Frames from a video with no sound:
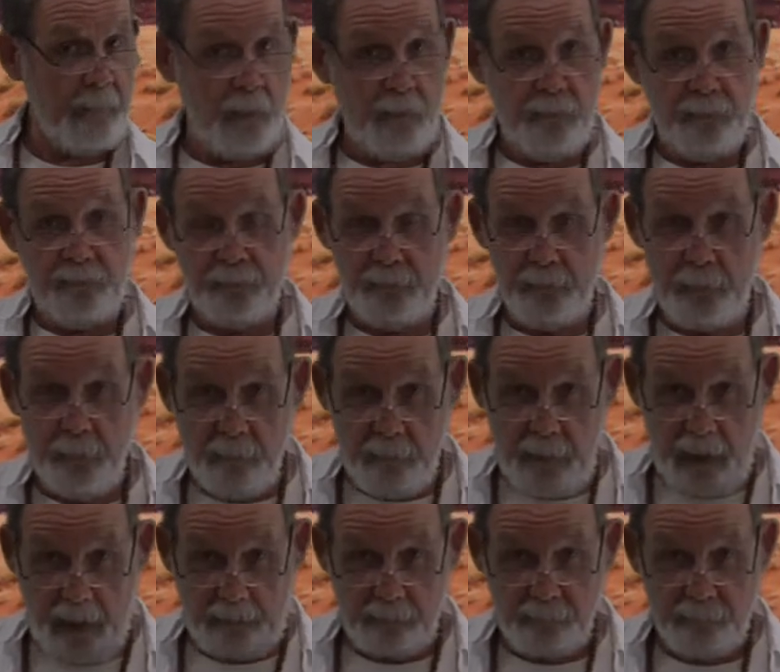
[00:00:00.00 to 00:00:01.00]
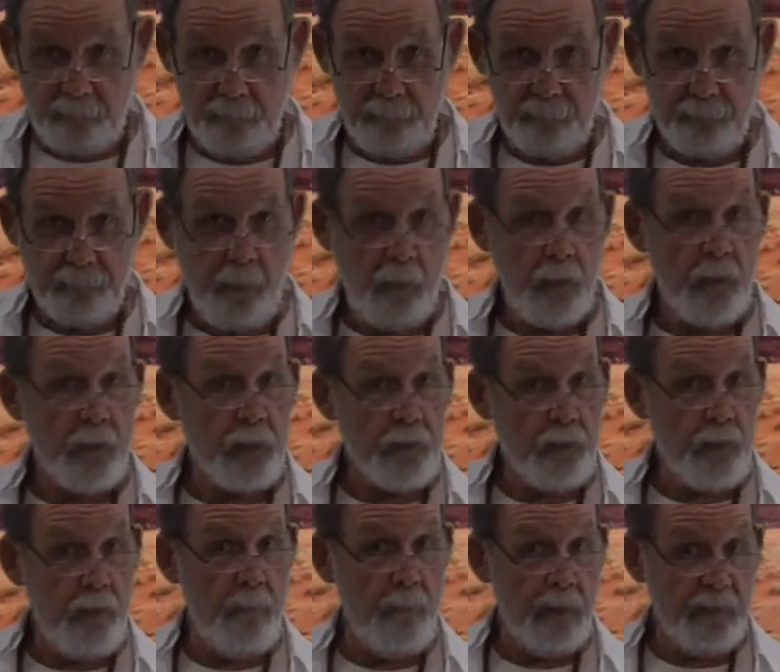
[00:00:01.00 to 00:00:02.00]
goes for your actions.
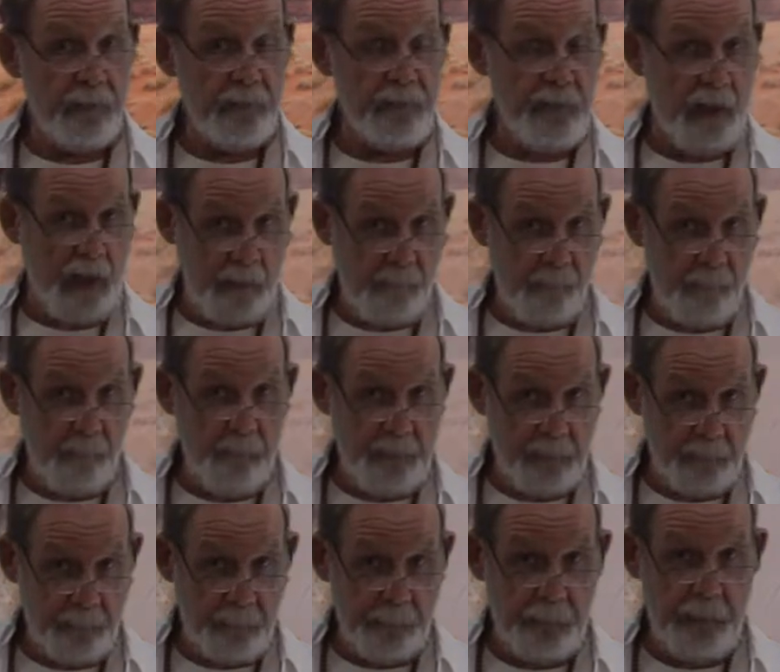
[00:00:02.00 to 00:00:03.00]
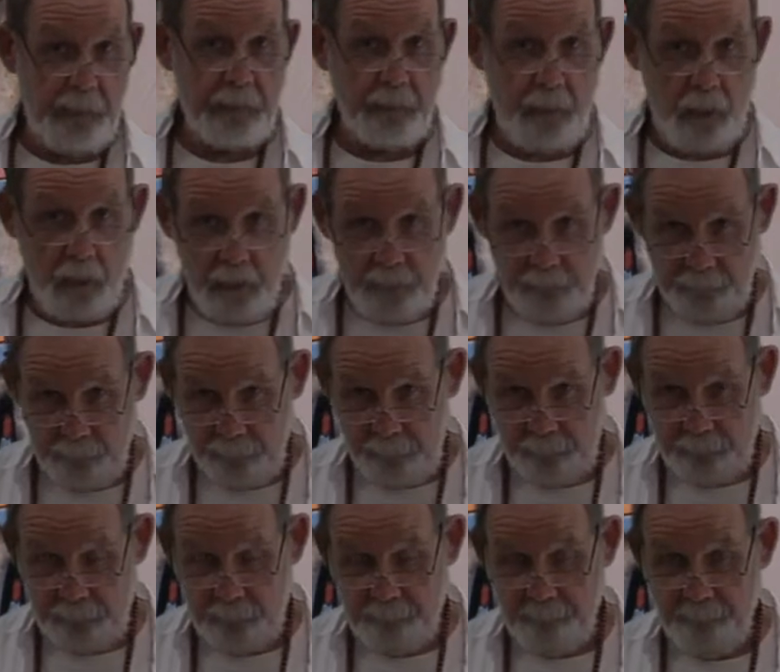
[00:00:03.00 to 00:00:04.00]
You must not manipulate
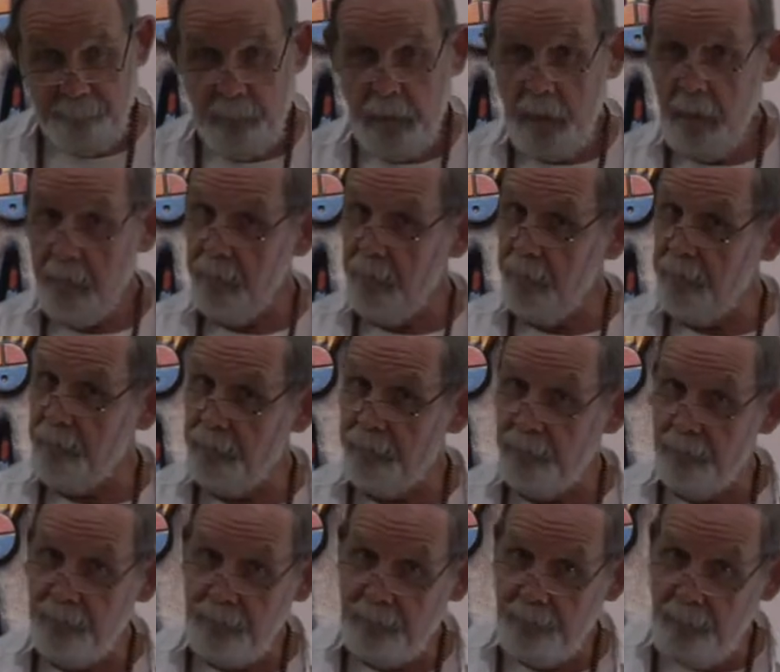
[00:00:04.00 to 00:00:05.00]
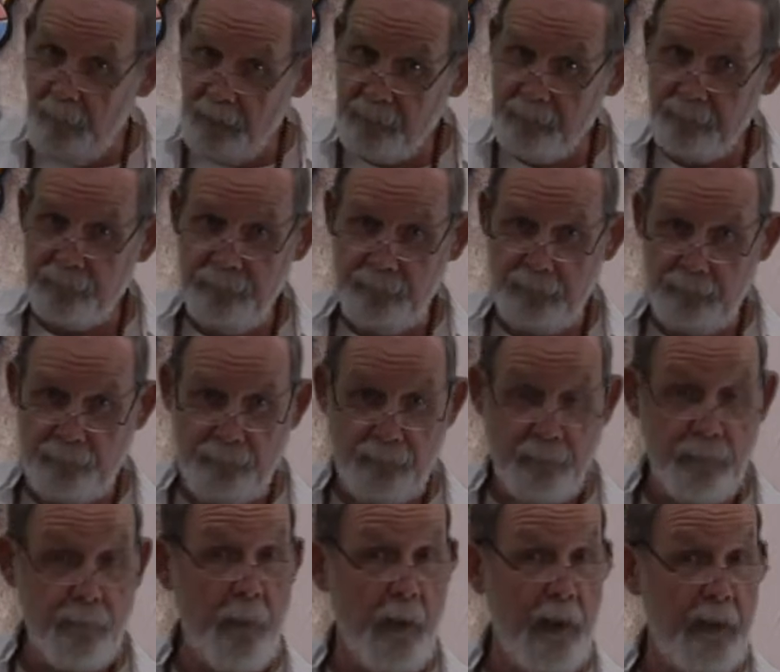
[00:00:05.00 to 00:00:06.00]
others. This is especially
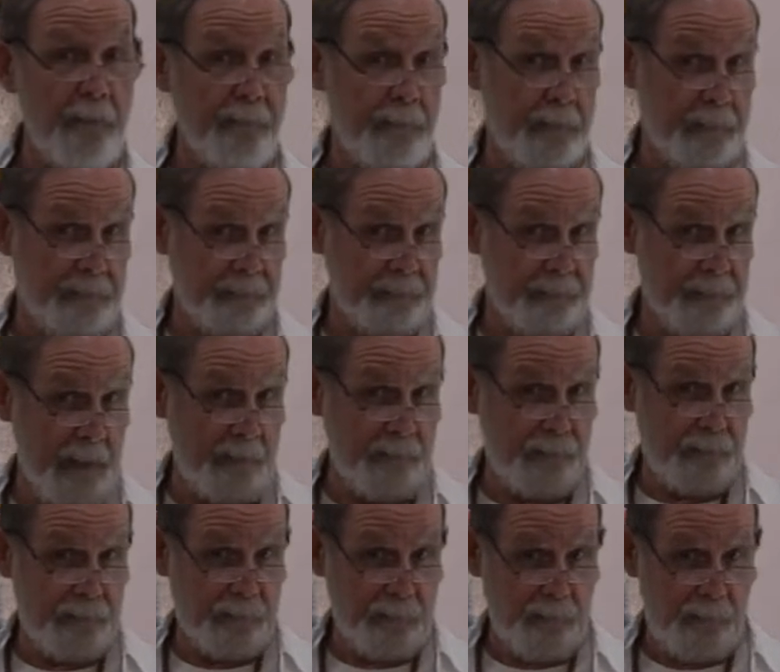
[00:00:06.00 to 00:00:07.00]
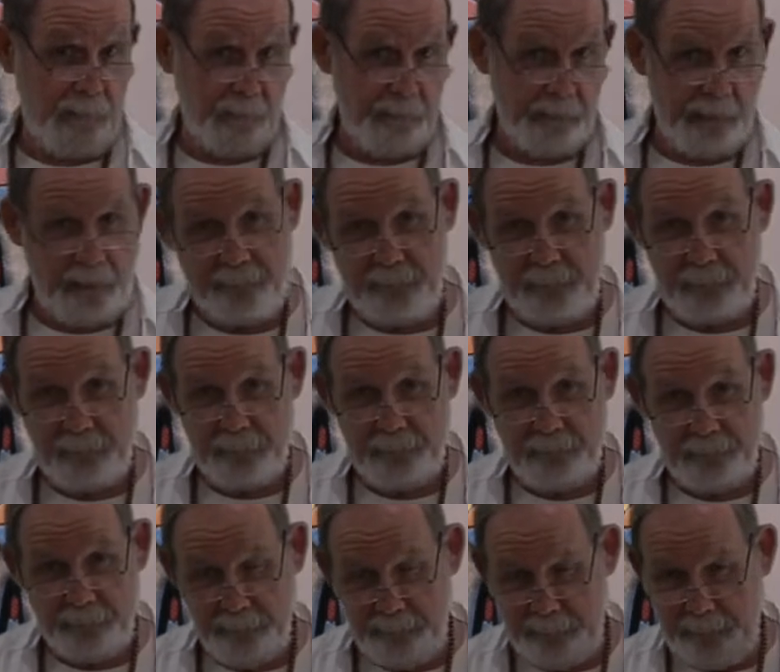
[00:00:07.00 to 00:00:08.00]
true on the sensual
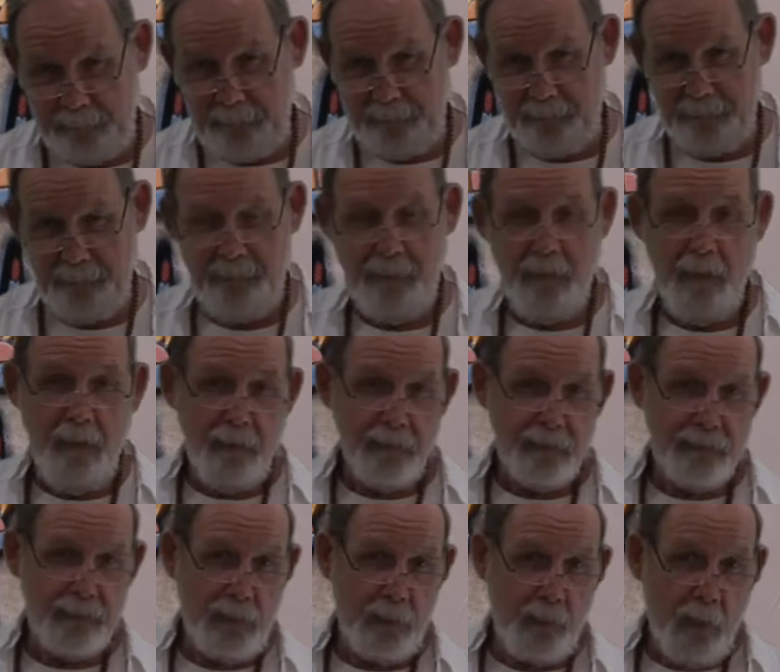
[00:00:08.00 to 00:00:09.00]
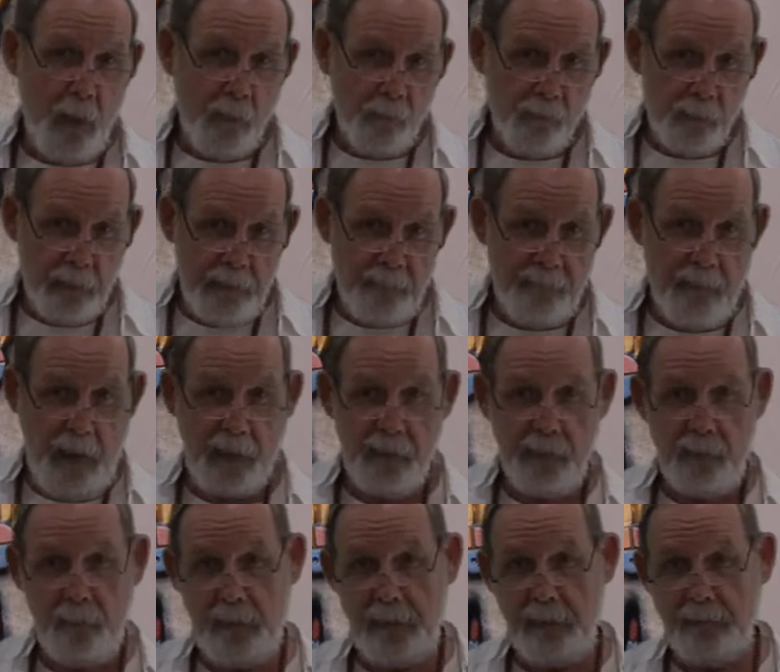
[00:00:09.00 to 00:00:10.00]
level. So
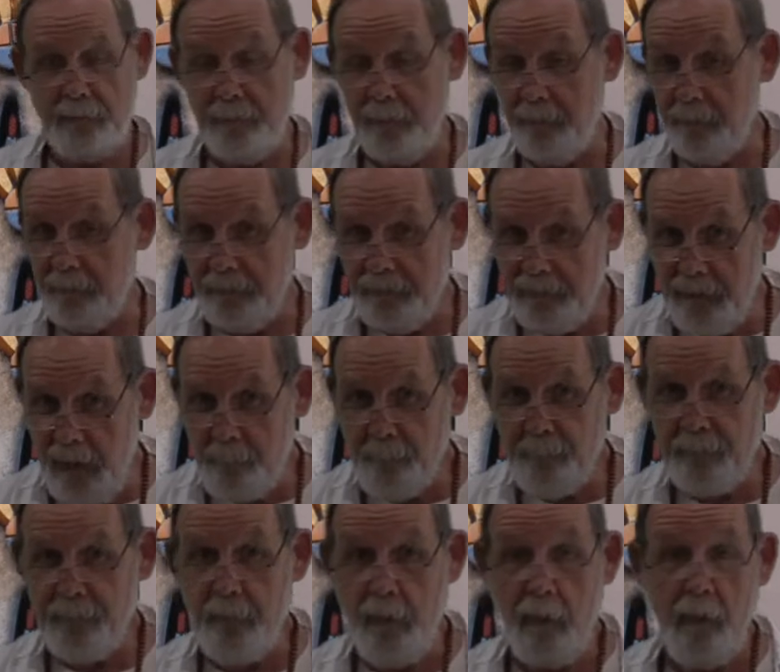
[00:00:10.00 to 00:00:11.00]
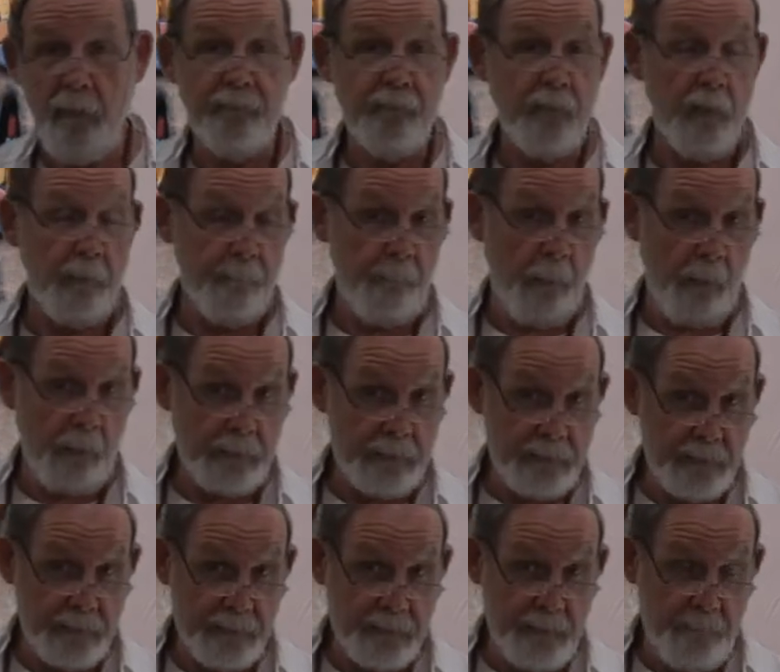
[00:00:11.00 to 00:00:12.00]
reevaluate the depth of your
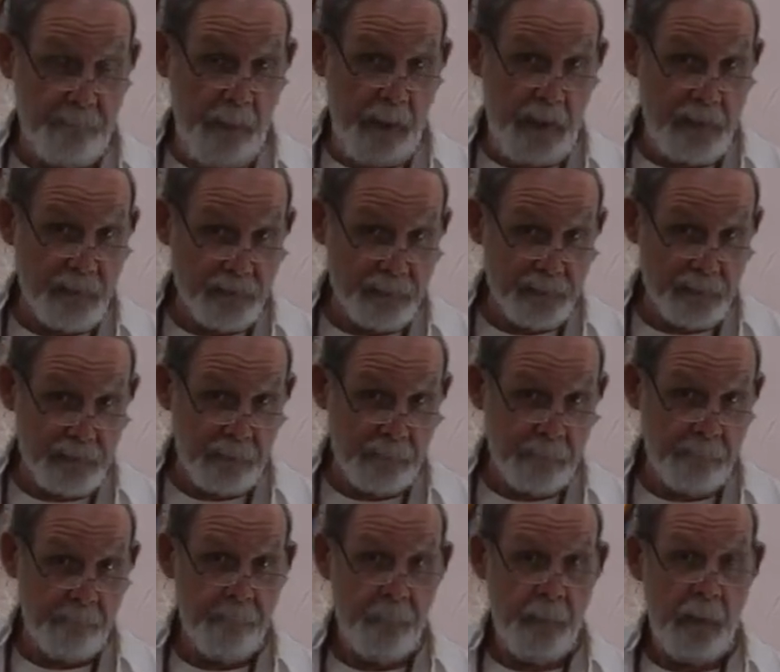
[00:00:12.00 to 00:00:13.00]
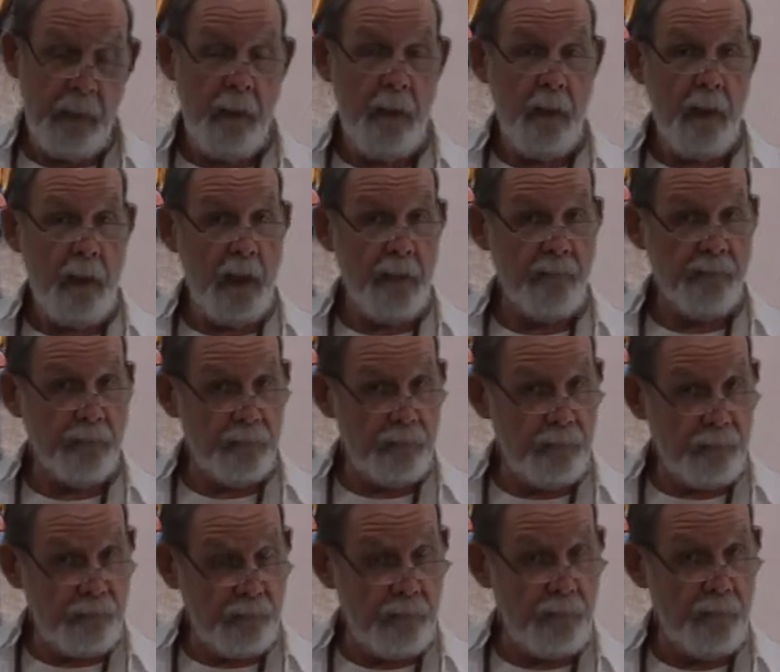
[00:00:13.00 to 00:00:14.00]
participation and the
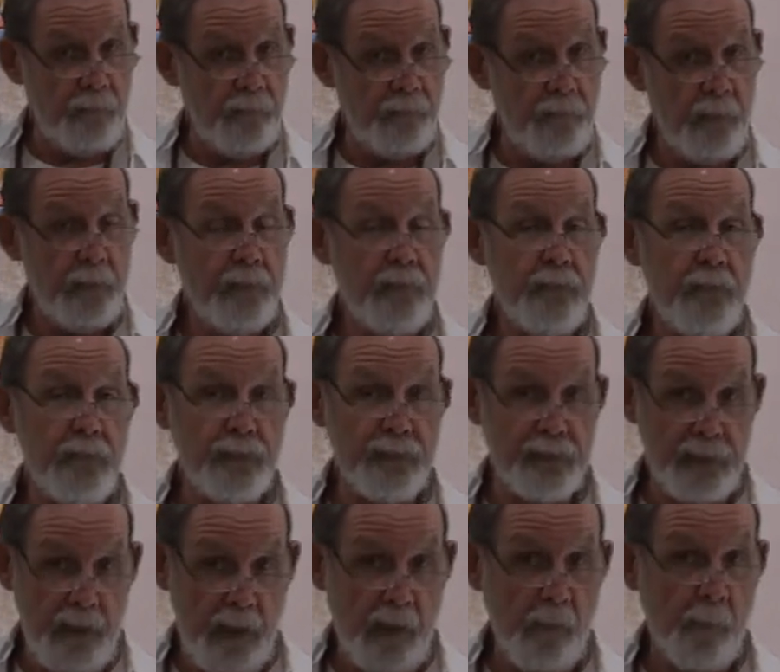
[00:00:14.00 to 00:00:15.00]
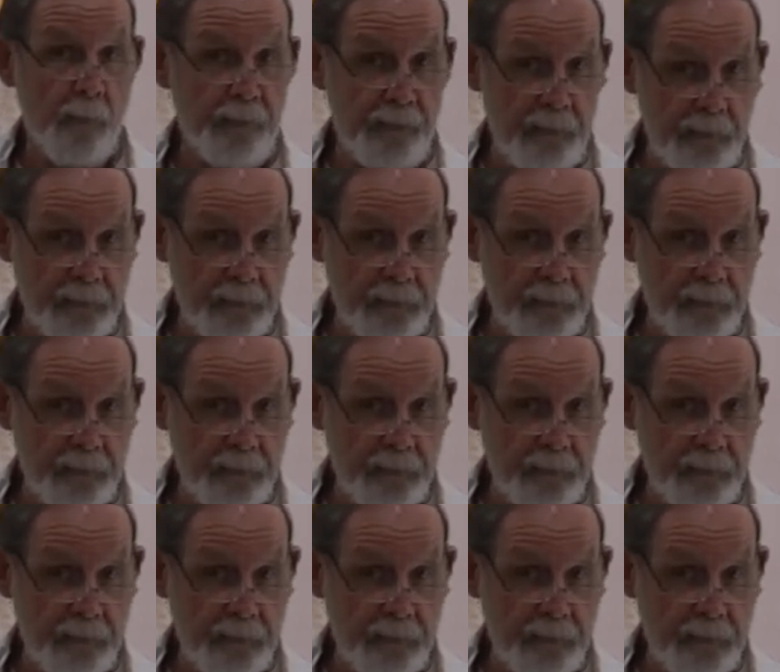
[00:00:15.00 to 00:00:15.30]
truth you share with